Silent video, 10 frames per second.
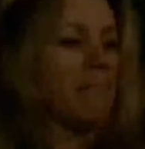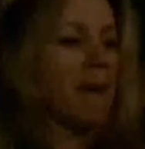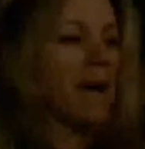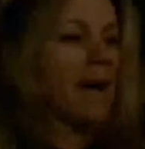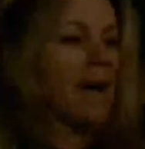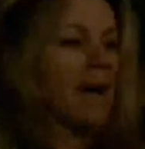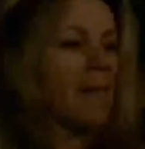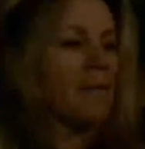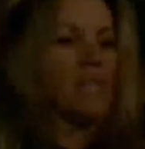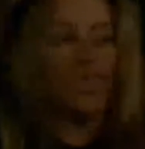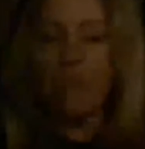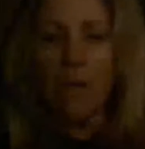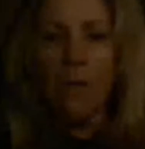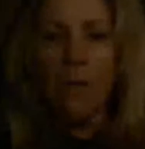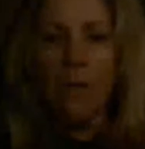Bob, did you
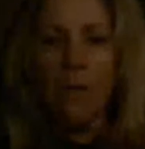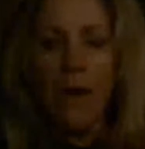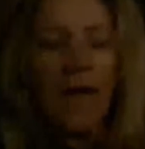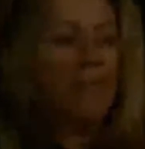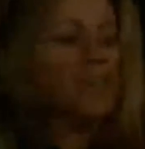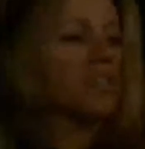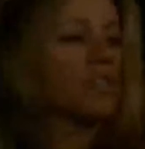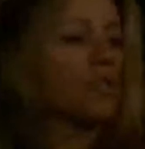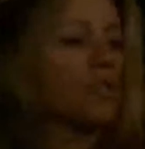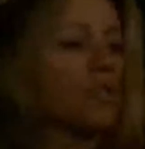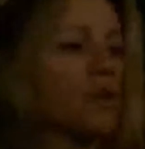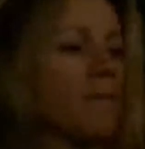know we're having a storm?